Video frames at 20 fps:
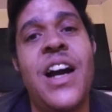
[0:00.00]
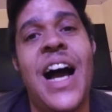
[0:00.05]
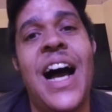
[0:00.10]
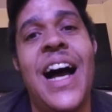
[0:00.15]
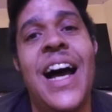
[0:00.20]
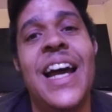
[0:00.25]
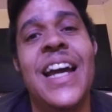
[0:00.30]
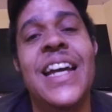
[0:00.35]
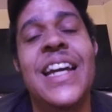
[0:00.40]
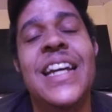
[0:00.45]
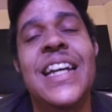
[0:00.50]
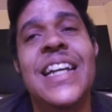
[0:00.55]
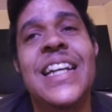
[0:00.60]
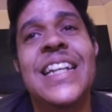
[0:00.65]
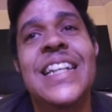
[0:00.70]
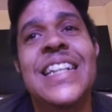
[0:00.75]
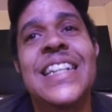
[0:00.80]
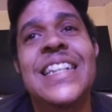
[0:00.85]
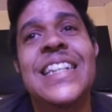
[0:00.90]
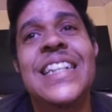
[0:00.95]
I
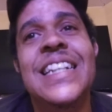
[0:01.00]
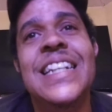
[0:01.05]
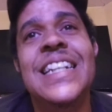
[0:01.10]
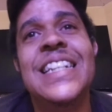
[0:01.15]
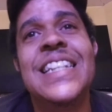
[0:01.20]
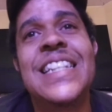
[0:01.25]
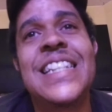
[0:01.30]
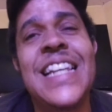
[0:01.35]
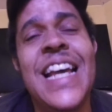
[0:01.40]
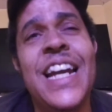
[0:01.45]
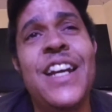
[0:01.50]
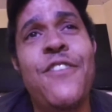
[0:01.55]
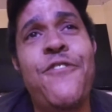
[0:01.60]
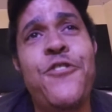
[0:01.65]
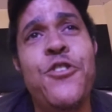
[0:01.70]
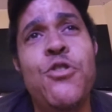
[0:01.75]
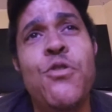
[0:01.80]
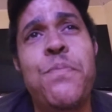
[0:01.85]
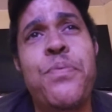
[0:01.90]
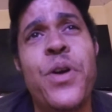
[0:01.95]
set the
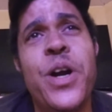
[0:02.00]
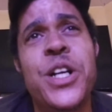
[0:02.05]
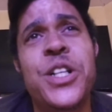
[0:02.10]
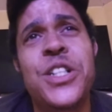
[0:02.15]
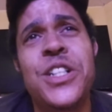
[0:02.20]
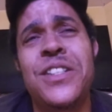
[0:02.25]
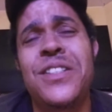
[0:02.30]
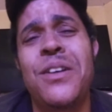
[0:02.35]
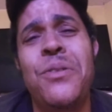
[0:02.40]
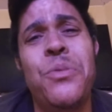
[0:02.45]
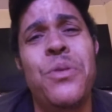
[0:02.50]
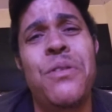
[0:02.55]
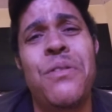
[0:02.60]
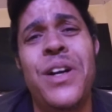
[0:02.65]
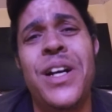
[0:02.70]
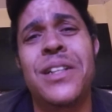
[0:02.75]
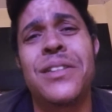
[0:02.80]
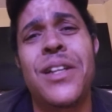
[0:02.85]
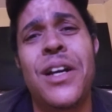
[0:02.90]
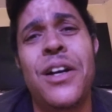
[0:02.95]
fuel pressure somewhere
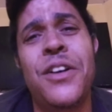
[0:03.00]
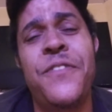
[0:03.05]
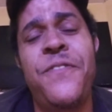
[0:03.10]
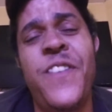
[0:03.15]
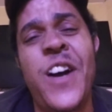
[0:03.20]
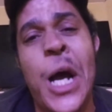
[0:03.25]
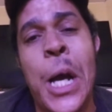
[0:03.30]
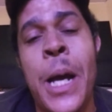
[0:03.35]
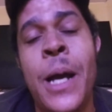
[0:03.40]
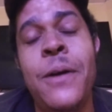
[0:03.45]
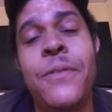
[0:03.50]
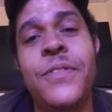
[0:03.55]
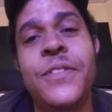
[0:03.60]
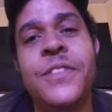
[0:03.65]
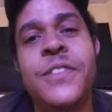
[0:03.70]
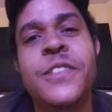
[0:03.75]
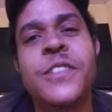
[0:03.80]
around 35.